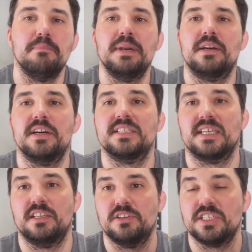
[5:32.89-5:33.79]
because
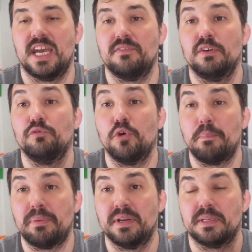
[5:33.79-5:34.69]
then you're saving
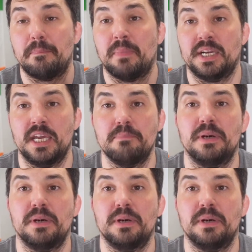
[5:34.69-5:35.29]
footprint and money,